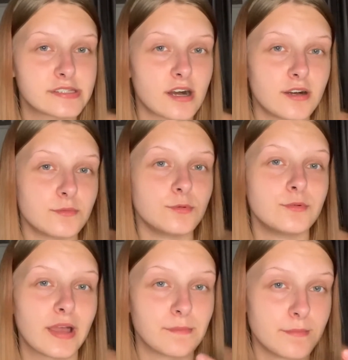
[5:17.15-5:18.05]
I will
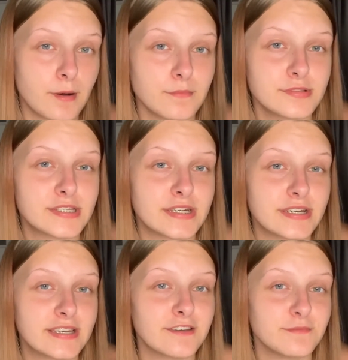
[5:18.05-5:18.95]
get my mum to
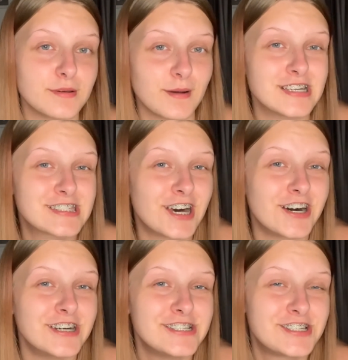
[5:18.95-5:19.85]
give me a
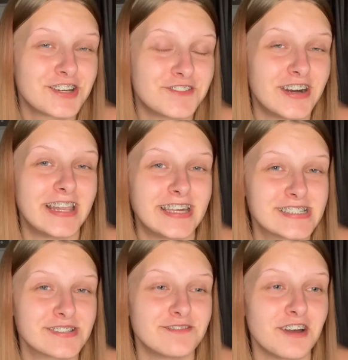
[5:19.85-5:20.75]
massage on my legs
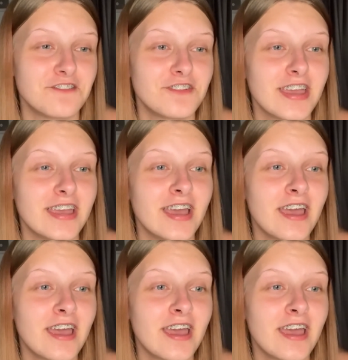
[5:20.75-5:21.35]
and my feet,